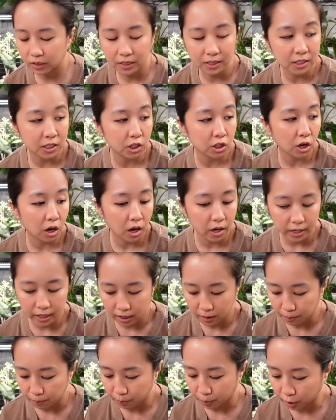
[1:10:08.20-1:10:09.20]
It's not
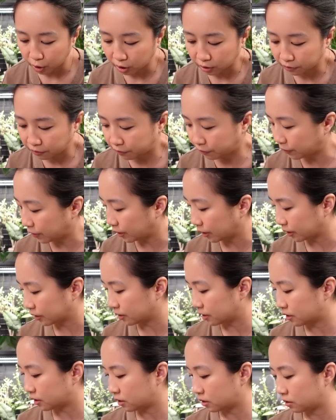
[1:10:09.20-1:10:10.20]
a
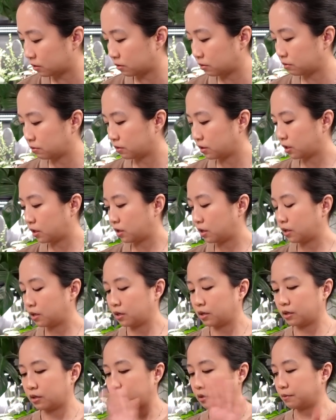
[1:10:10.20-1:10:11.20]
perfect
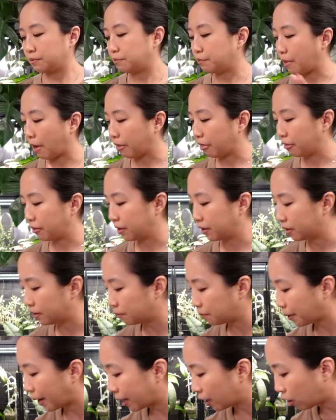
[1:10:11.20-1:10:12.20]
method
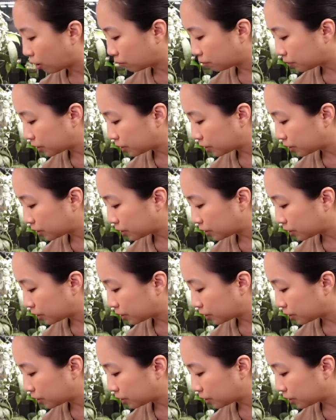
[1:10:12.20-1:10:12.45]
by all